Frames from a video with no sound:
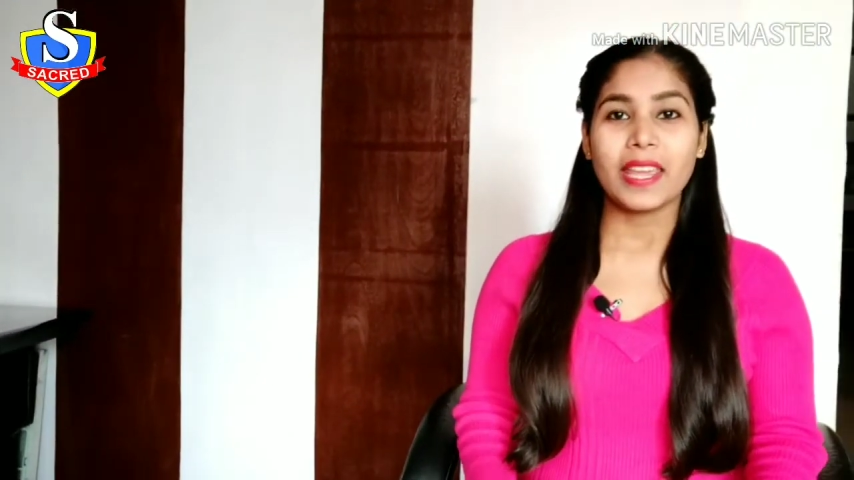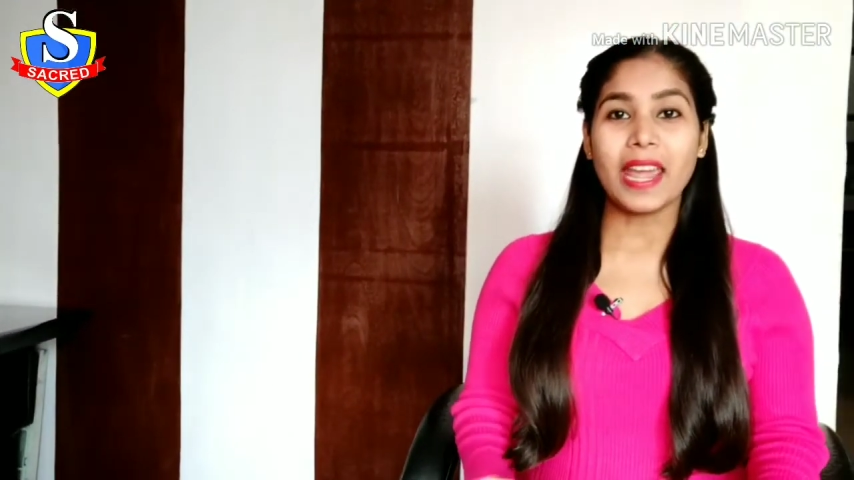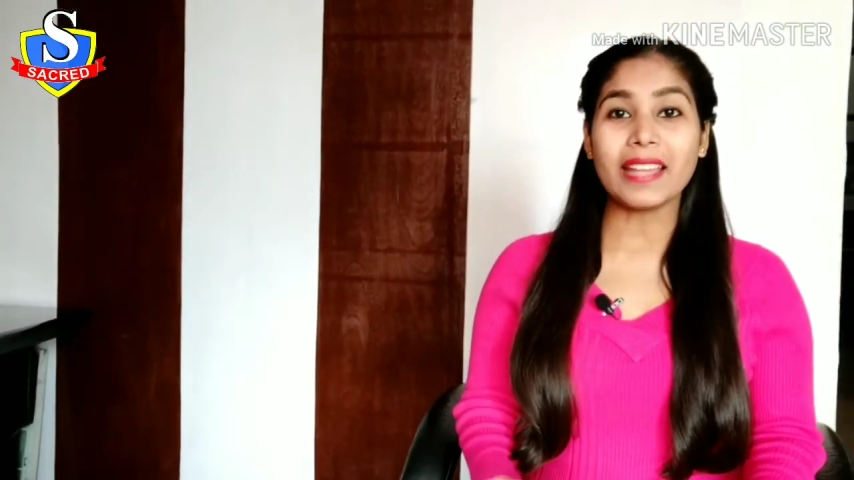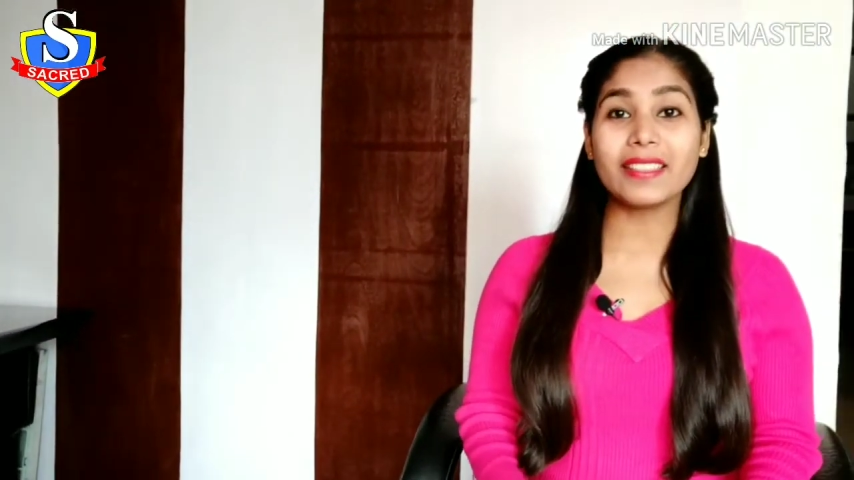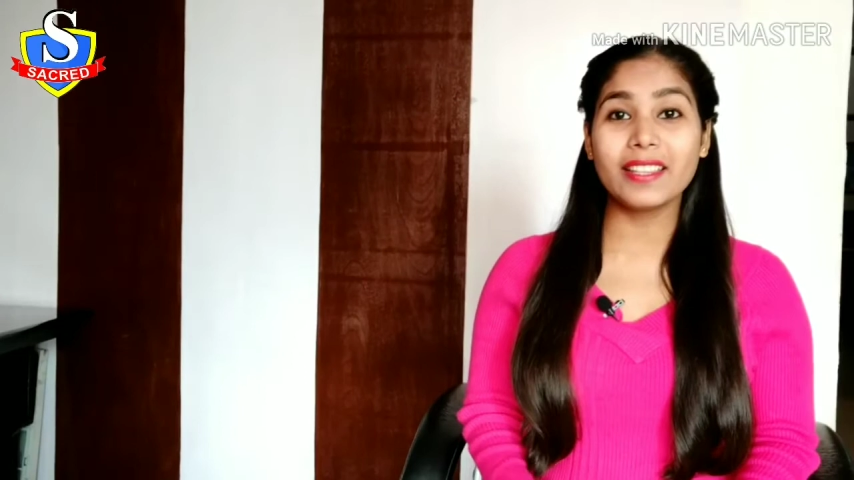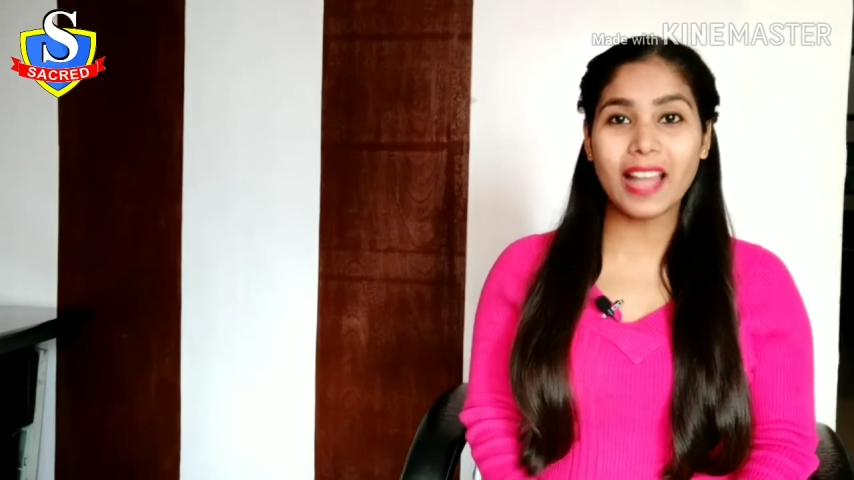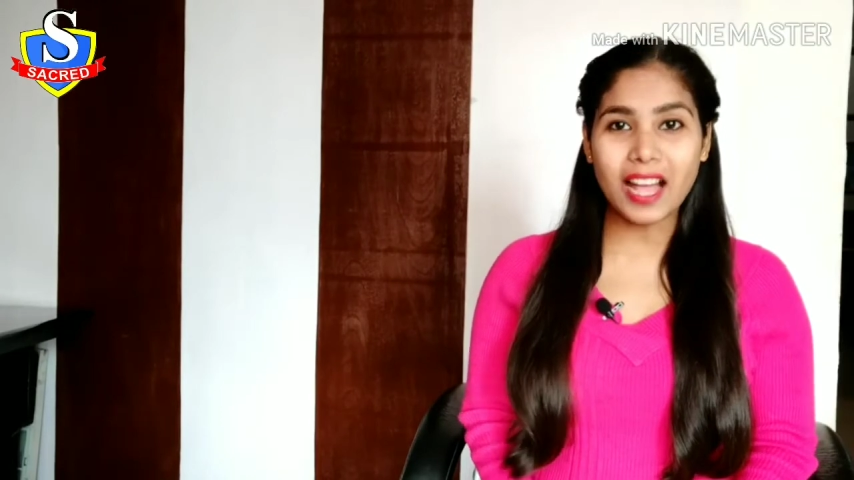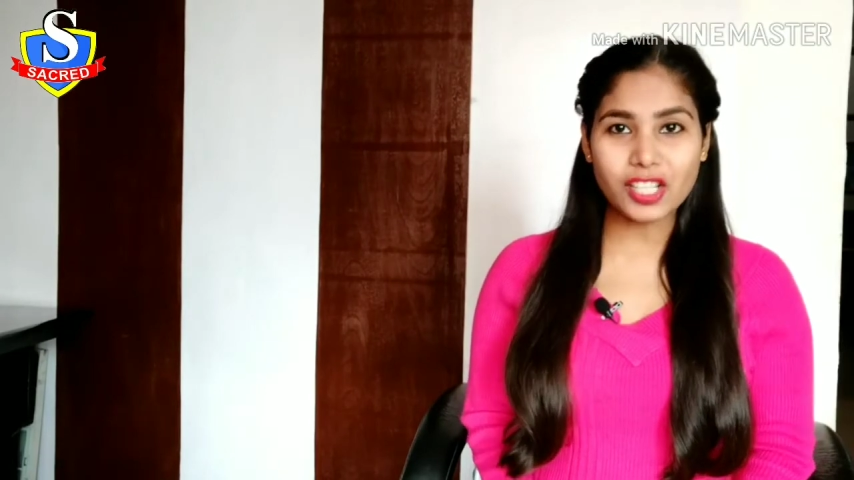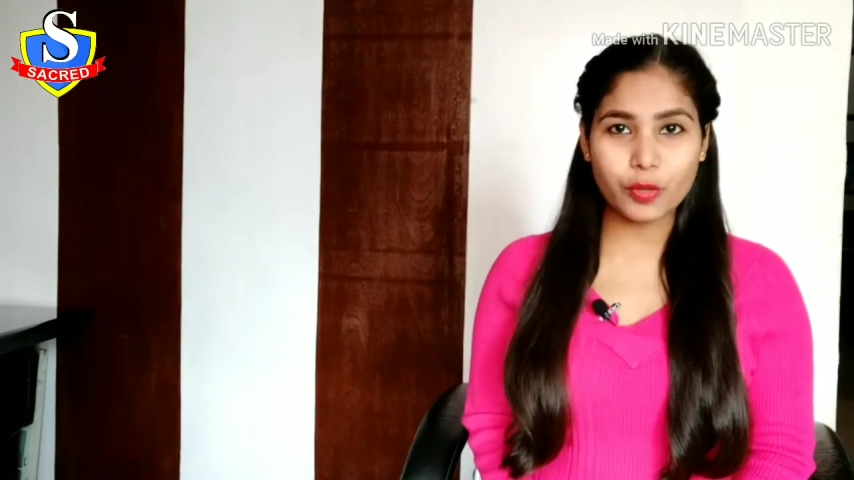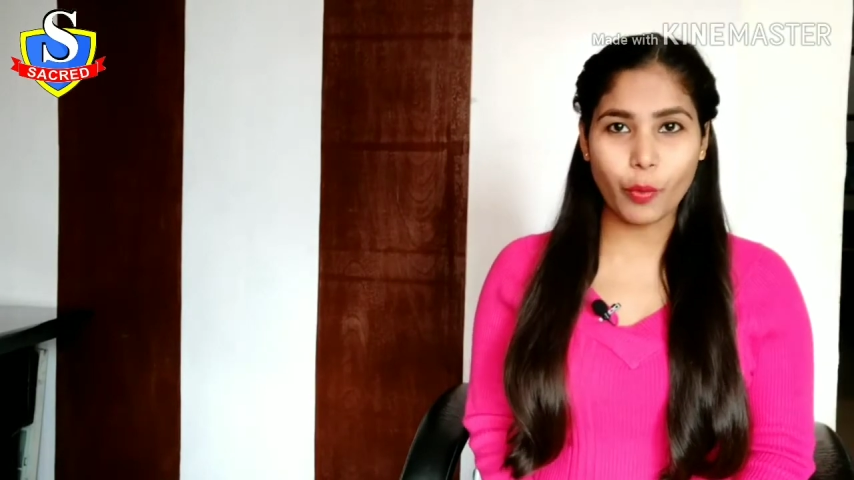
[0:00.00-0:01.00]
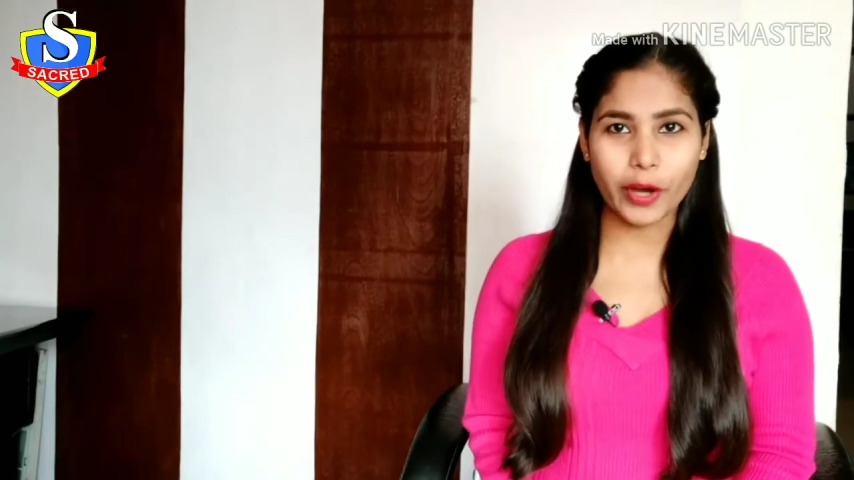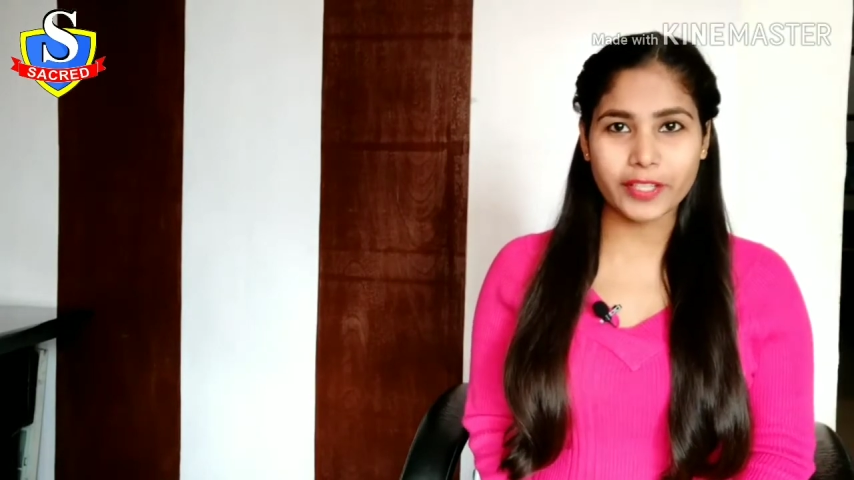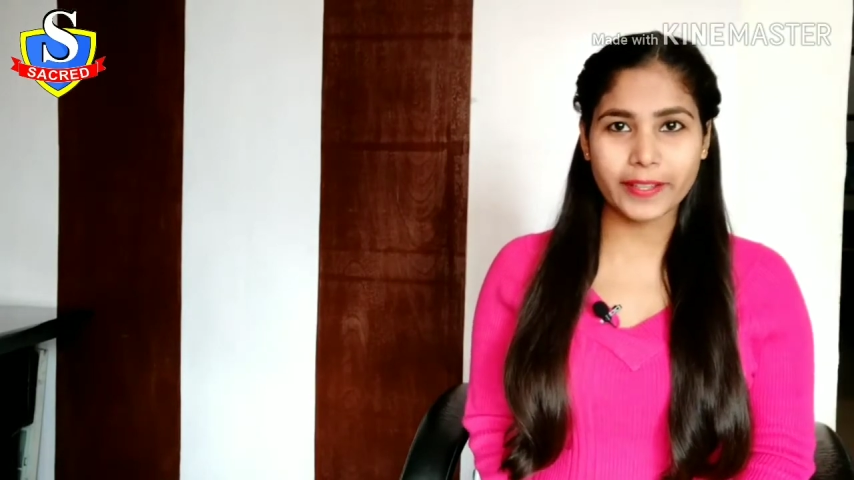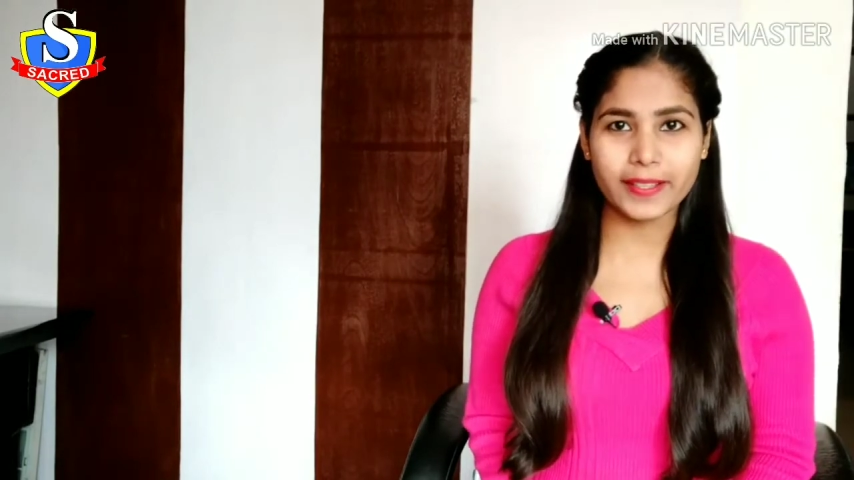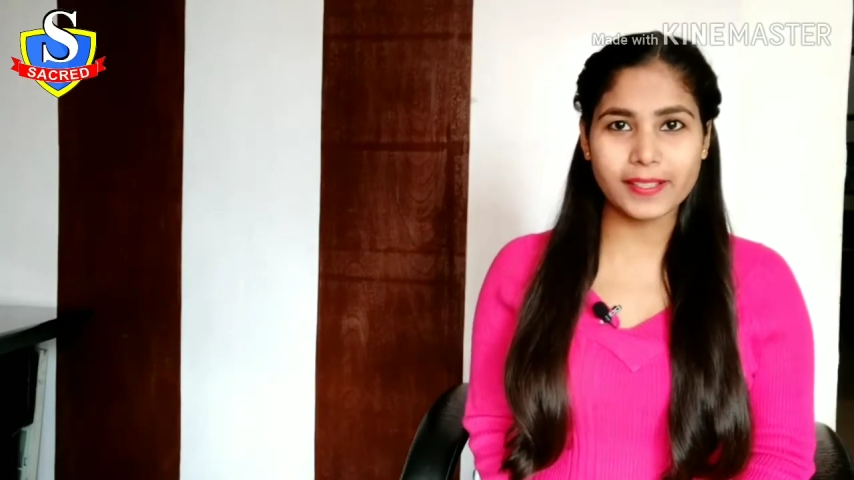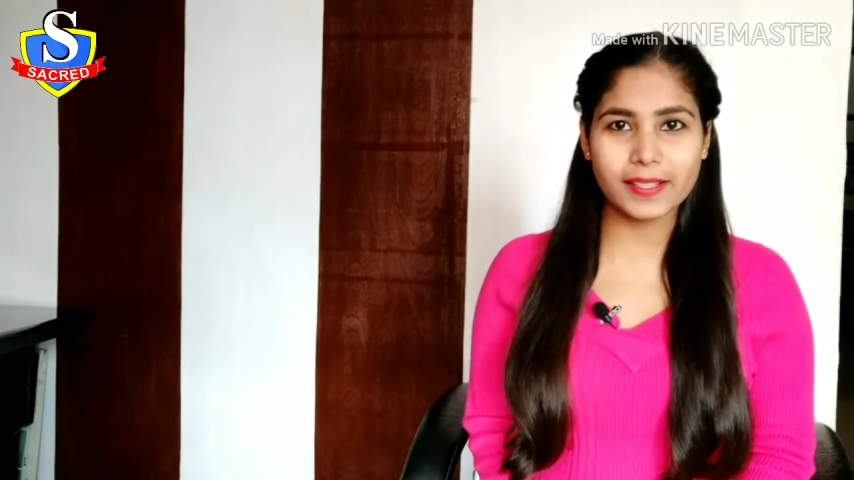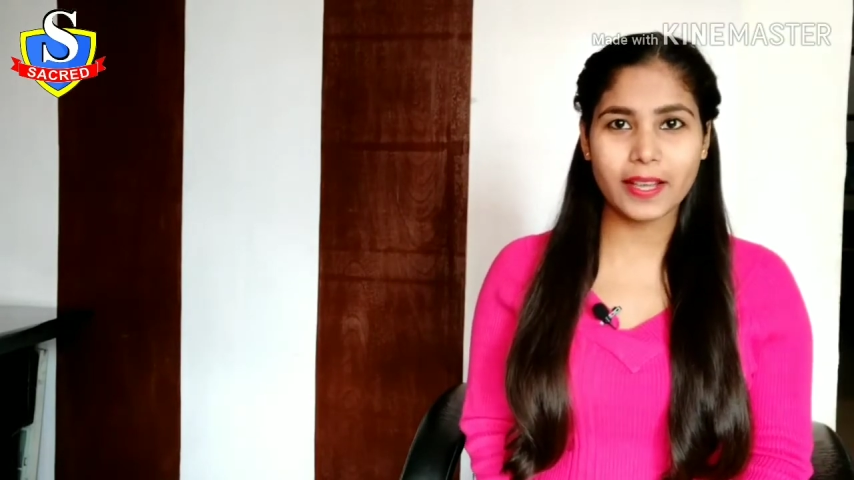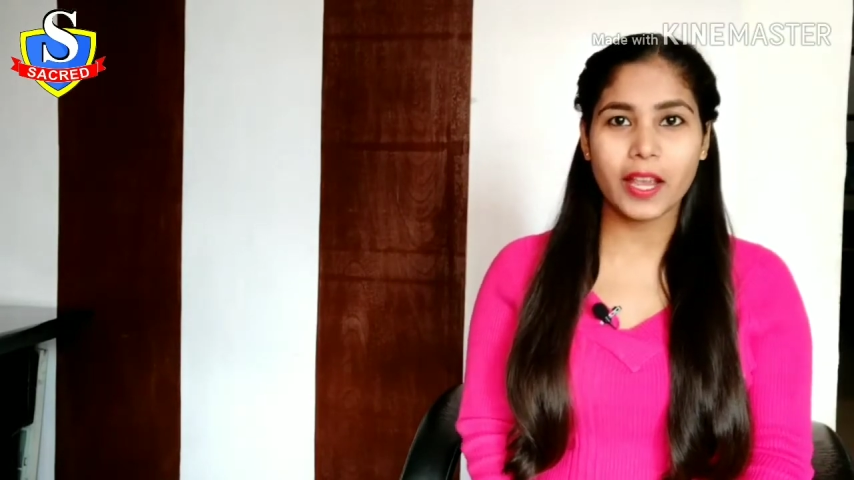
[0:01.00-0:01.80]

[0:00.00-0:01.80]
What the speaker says: And the last point is,